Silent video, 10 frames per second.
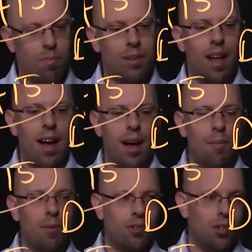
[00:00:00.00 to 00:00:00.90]

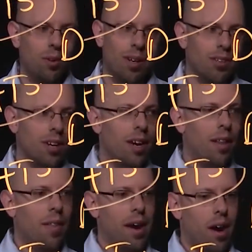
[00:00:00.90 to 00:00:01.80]
blob of students.
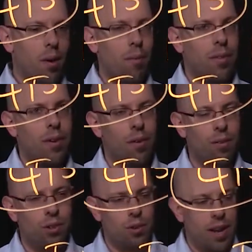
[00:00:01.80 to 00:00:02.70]
They come with their
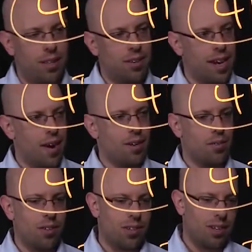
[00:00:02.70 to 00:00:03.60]
own traits and
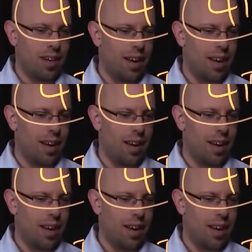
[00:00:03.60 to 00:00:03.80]
characteristics